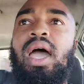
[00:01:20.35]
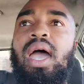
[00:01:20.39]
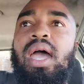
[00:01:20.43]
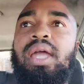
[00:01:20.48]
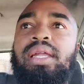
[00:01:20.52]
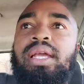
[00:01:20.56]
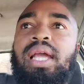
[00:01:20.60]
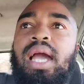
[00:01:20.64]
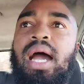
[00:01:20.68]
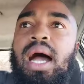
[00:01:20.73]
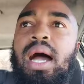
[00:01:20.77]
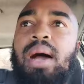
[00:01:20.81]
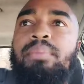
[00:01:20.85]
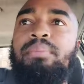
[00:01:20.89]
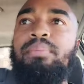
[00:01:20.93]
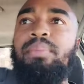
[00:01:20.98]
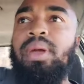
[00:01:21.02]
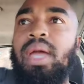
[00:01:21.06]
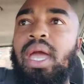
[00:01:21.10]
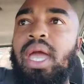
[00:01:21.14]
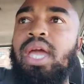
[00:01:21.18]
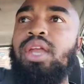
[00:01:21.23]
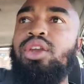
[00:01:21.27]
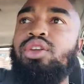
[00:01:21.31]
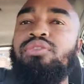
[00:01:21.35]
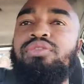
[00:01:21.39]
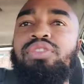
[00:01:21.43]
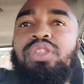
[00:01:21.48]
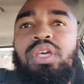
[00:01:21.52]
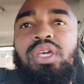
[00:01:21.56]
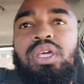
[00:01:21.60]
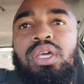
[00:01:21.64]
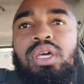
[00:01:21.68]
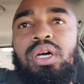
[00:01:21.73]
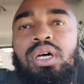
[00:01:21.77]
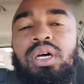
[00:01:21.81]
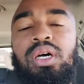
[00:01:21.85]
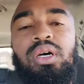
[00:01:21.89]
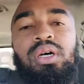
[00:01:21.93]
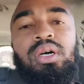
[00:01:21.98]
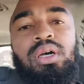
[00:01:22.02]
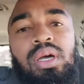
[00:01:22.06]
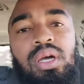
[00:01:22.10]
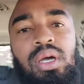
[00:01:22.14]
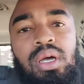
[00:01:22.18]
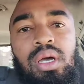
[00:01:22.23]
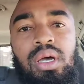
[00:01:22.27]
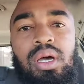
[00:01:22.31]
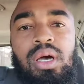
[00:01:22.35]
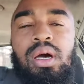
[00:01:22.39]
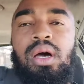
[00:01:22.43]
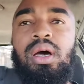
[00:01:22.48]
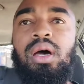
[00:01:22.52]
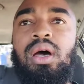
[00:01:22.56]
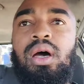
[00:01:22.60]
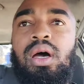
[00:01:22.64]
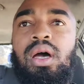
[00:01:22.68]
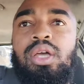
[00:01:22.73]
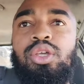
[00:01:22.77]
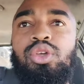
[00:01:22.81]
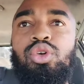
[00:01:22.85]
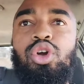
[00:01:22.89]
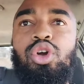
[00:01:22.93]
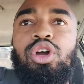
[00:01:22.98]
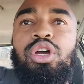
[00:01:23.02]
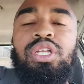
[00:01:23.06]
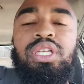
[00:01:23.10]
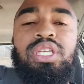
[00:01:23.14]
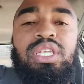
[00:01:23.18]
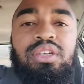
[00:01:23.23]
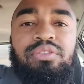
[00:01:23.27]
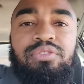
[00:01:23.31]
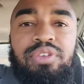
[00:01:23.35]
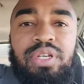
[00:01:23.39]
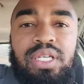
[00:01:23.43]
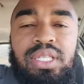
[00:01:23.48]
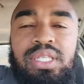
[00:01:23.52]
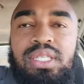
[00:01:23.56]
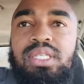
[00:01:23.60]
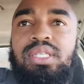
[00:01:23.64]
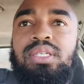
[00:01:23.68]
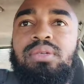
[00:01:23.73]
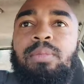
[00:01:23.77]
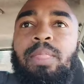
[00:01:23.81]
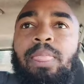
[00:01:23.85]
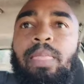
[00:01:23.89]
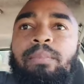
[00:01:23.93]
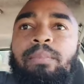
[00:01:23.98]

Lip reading: and come end of the year, you earn dividends.